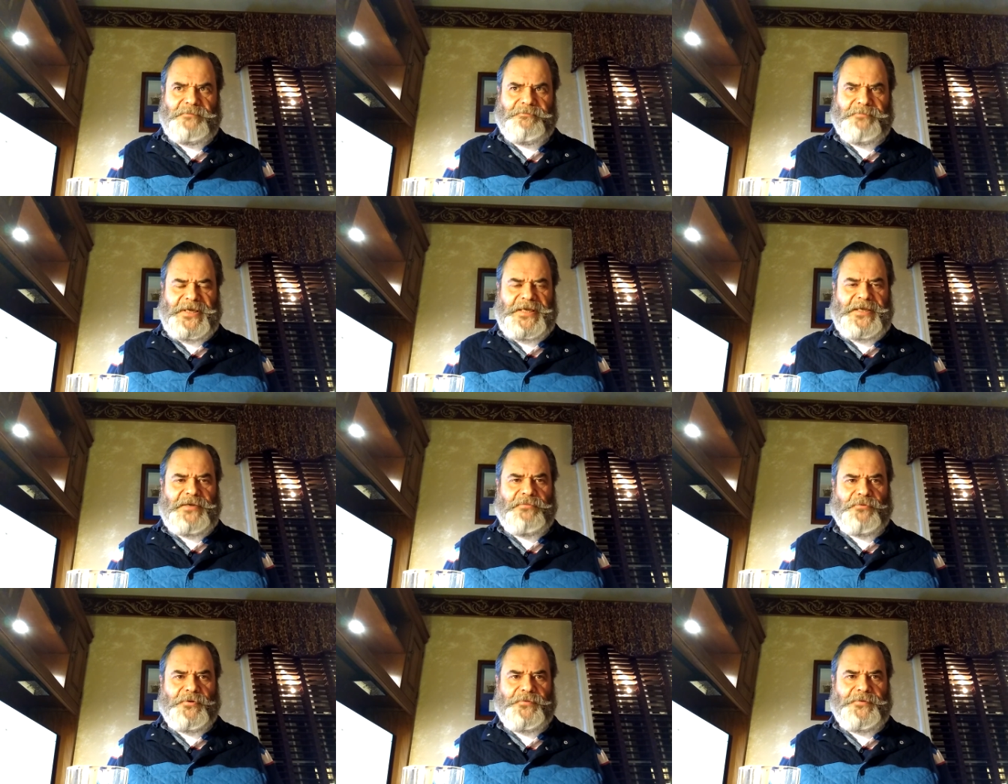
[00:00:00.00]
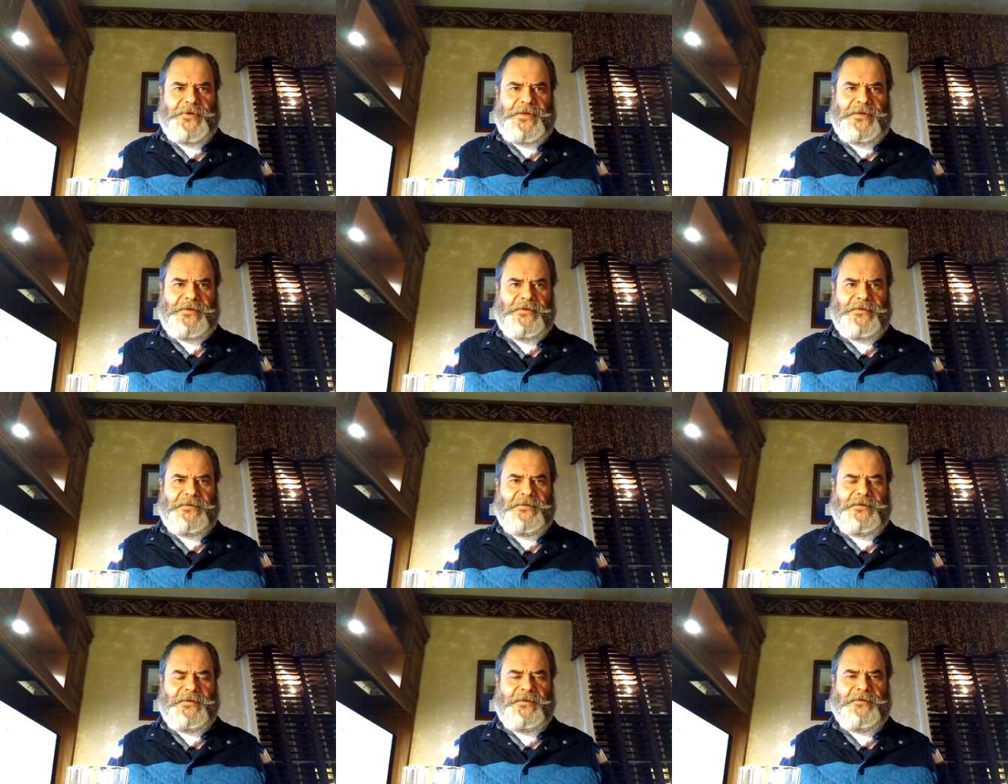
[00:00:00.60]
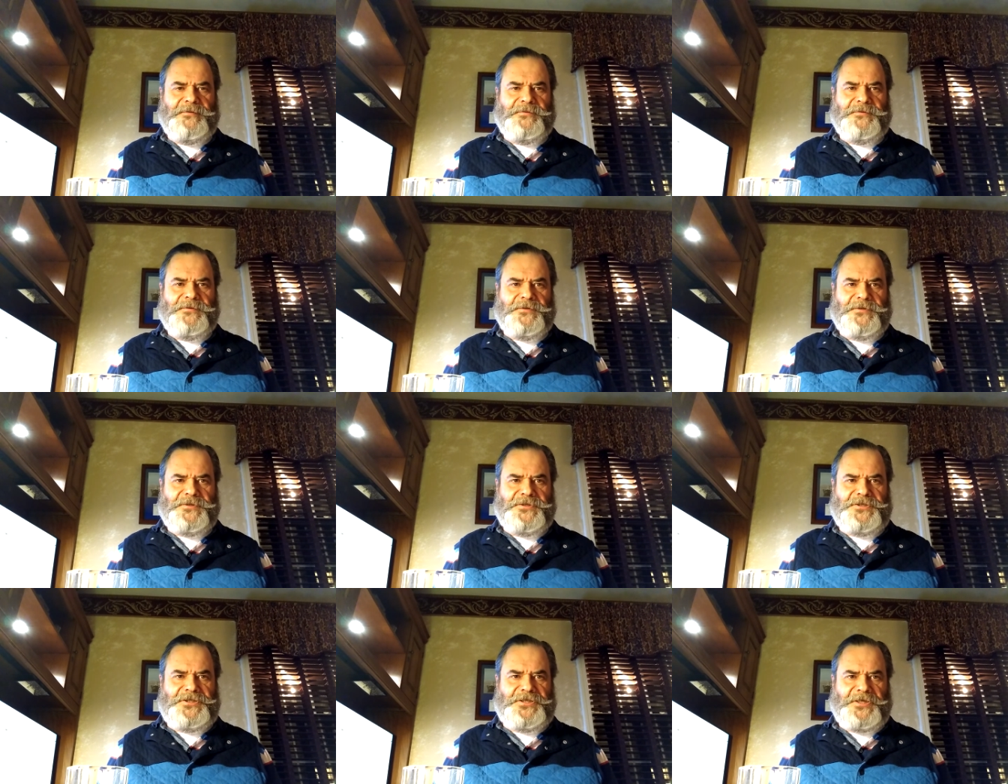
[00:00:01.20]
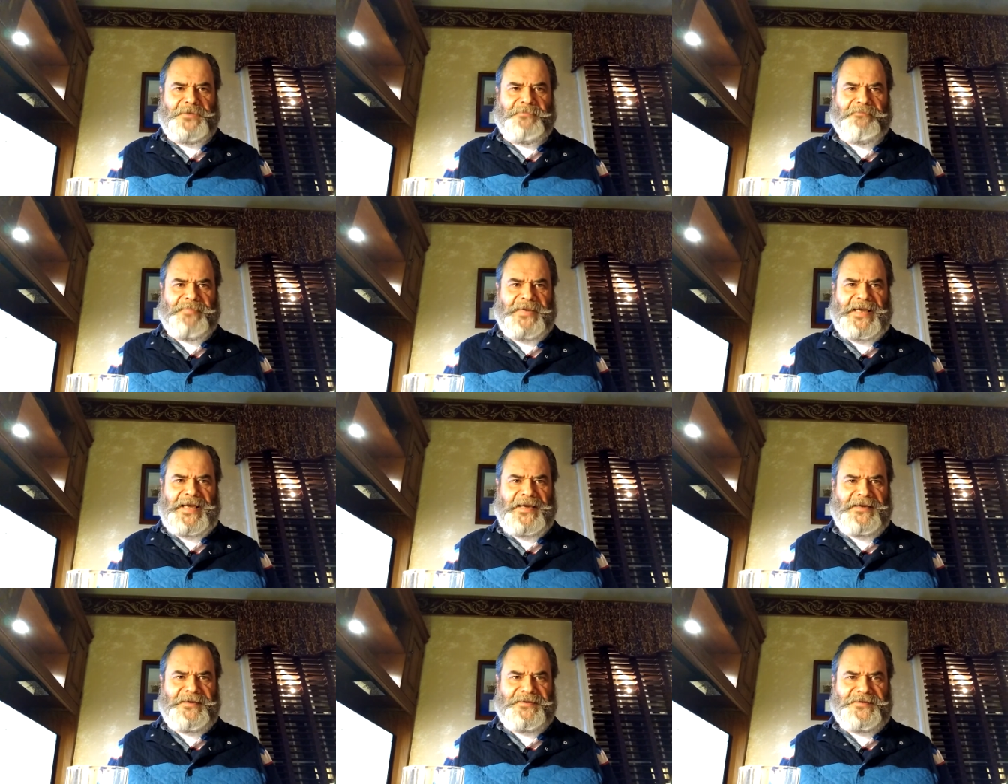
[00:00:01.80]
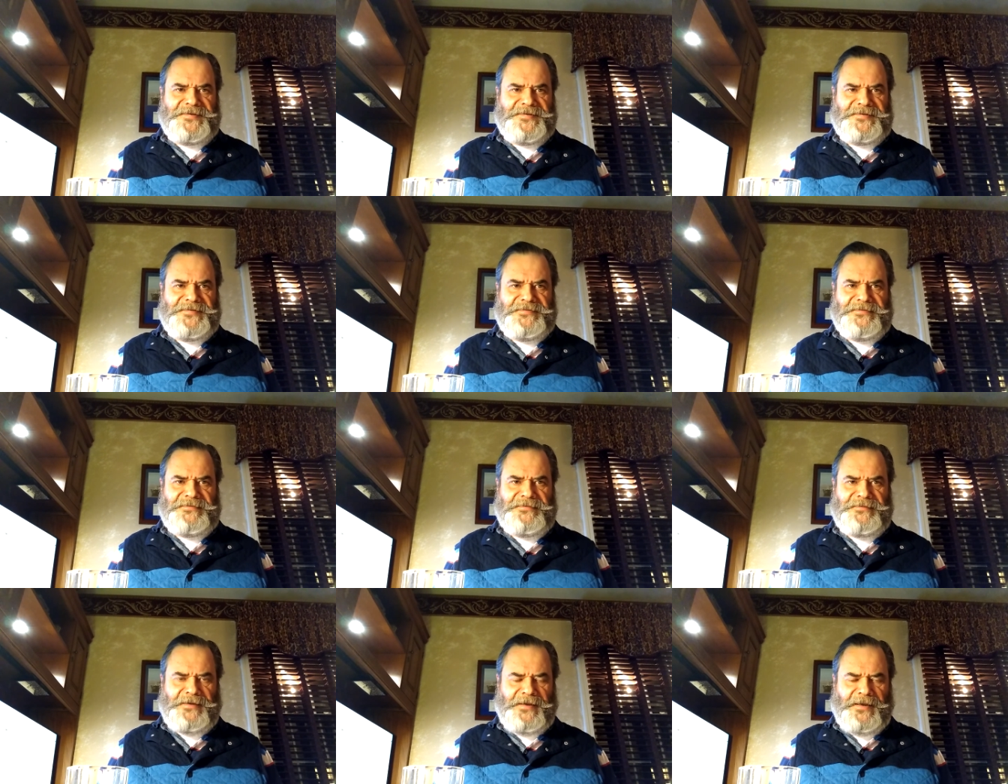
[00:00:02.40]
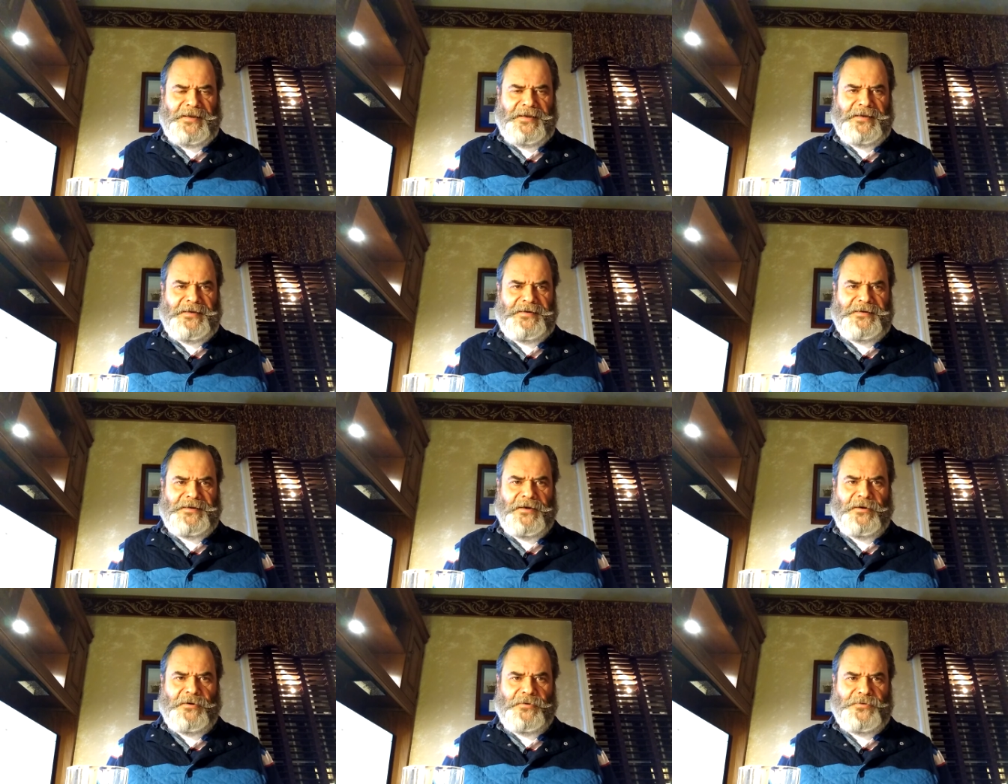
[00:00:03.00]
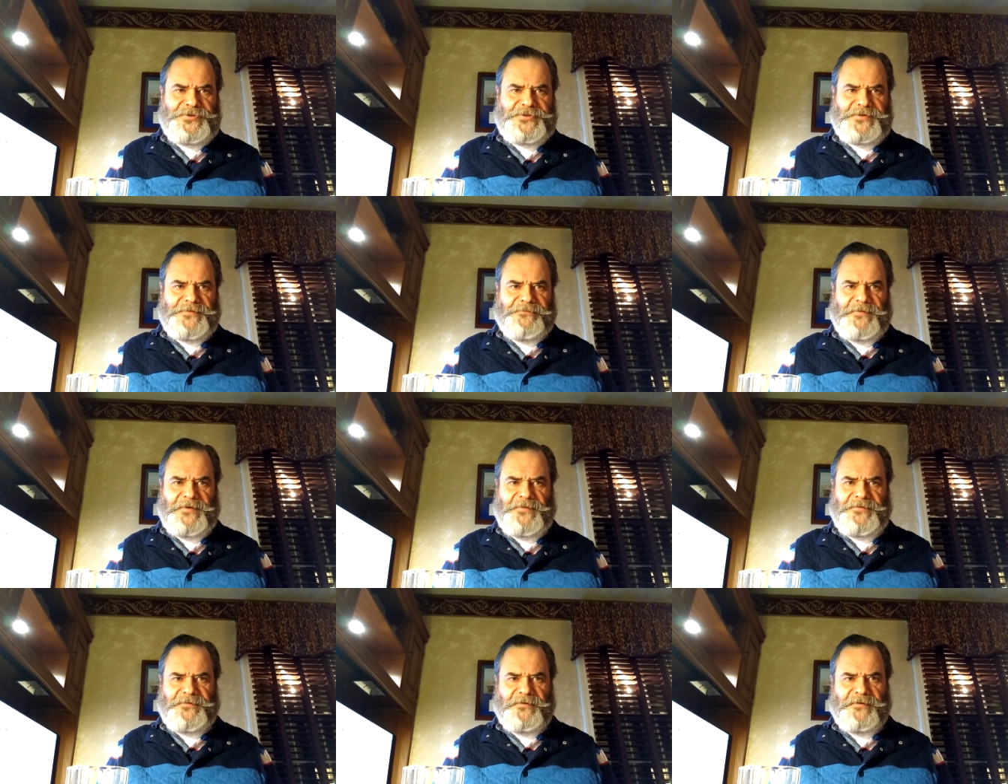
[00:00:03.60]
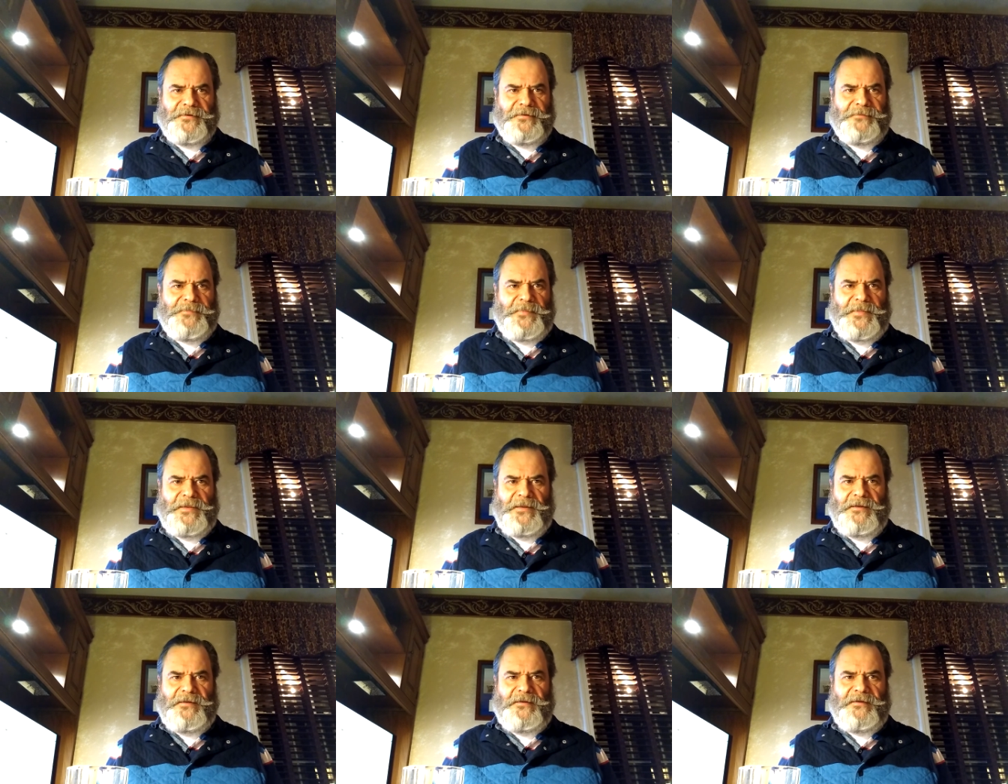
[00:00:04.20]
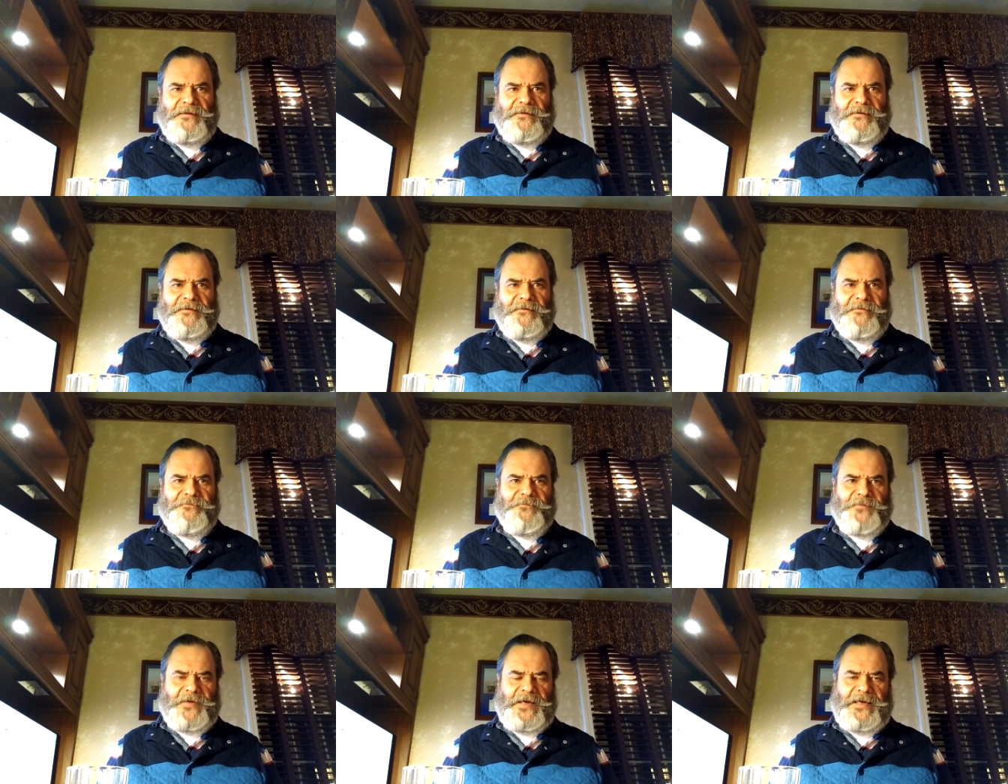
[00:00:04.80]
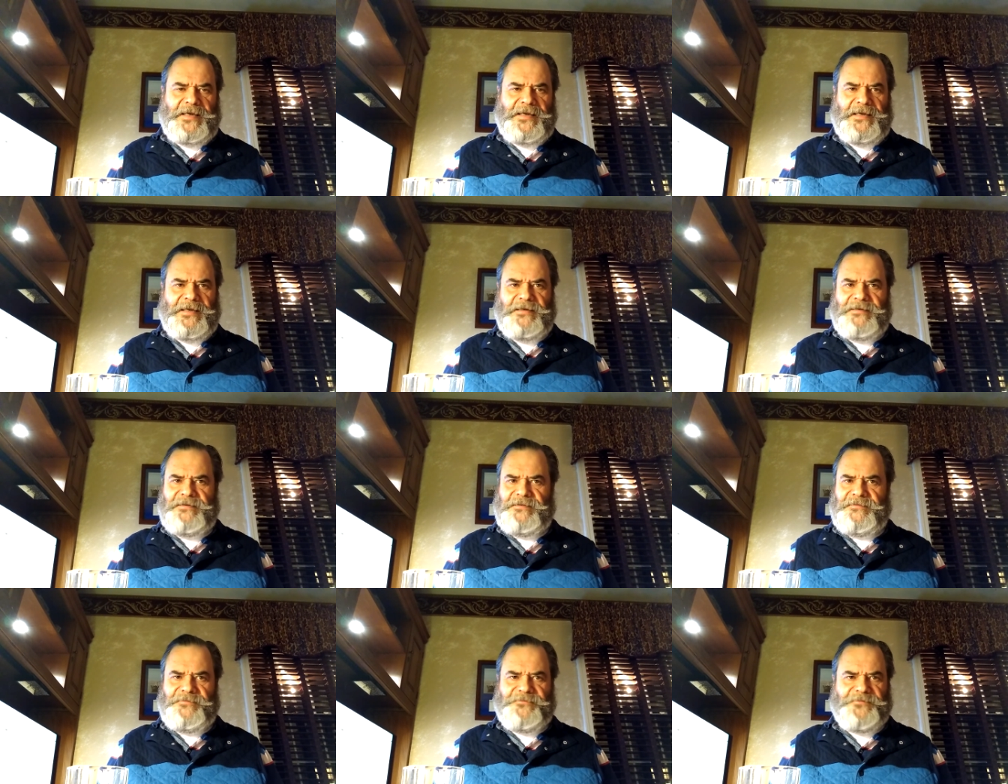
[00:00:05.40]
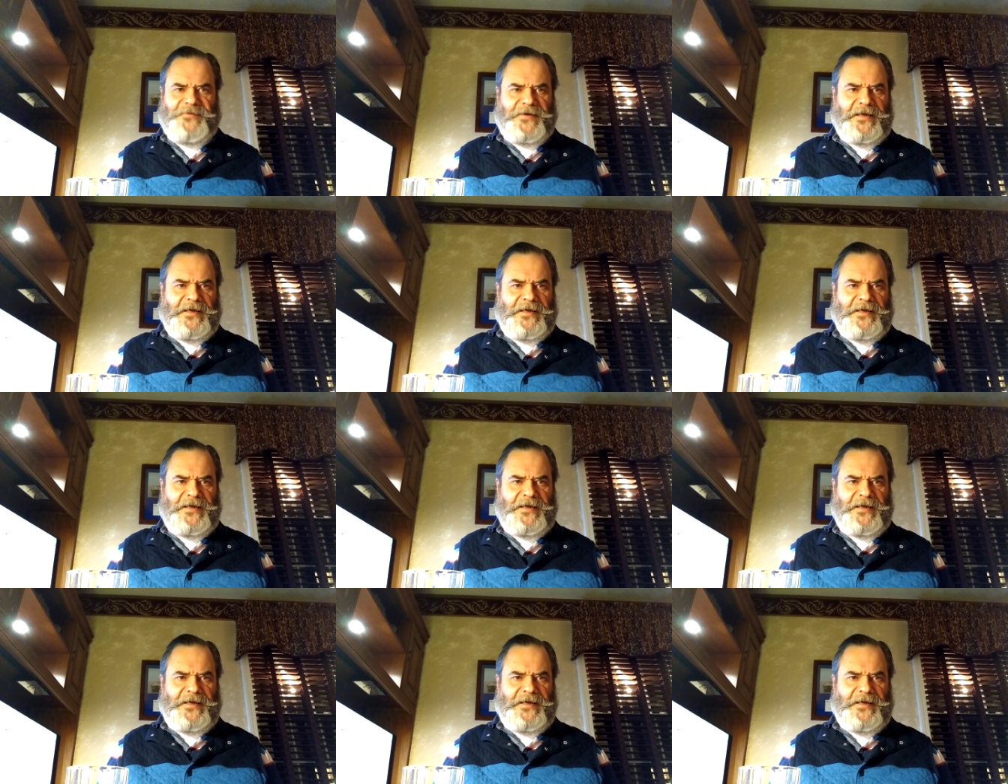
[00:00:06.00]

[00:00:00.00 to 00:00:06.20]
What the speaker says: Mickey Rooney, Jim Backus, and a host of other fine,